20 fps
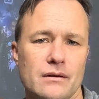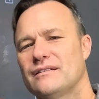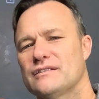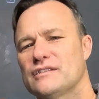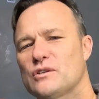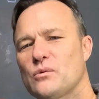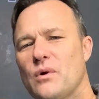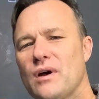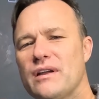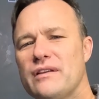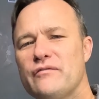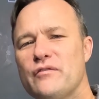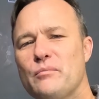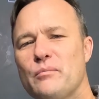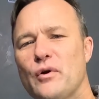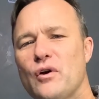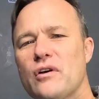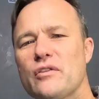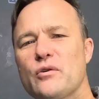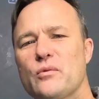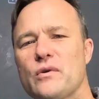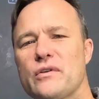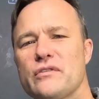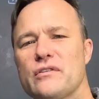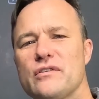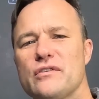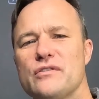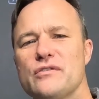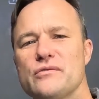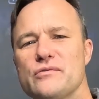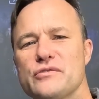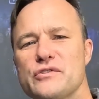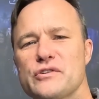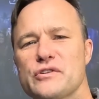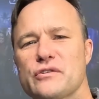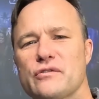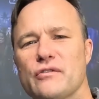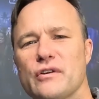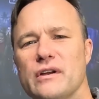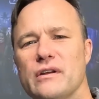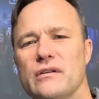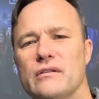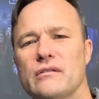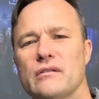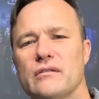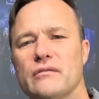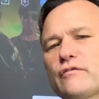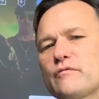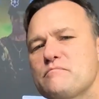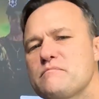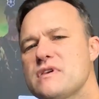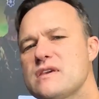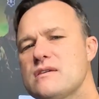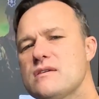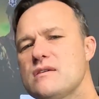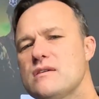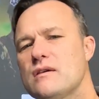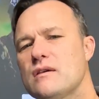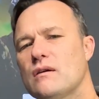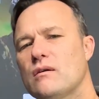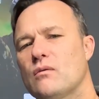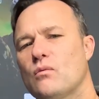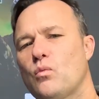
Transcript: So why even bother with a huge screen? For me,